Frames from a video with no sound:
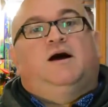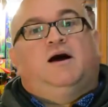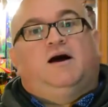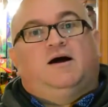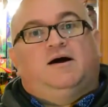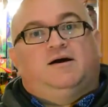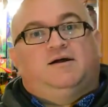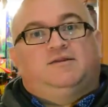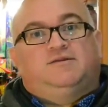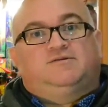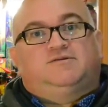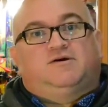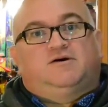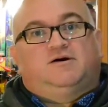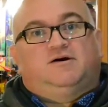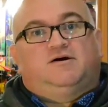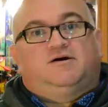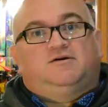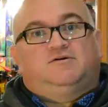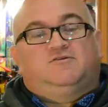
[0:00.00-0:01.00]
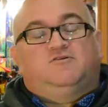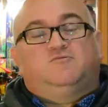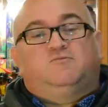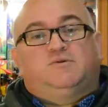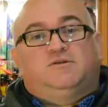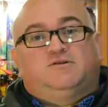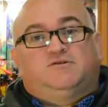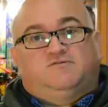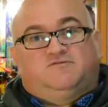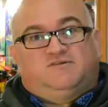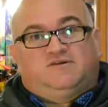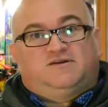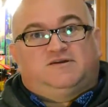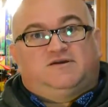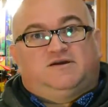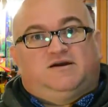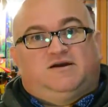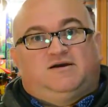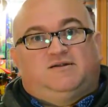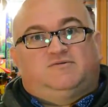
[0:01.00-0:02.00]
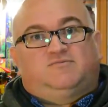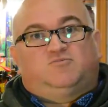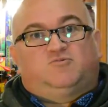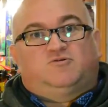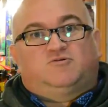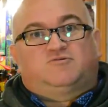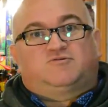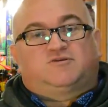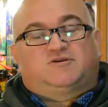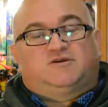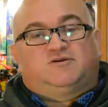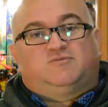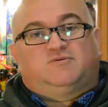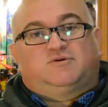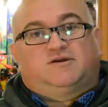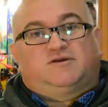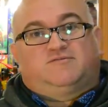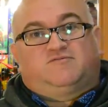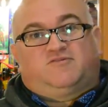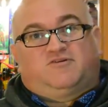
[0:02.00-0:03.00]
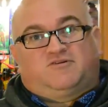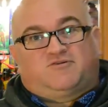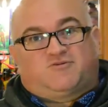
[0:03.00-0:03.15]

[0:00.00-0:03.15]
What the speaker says: And you've been lovely, and we'll see you again very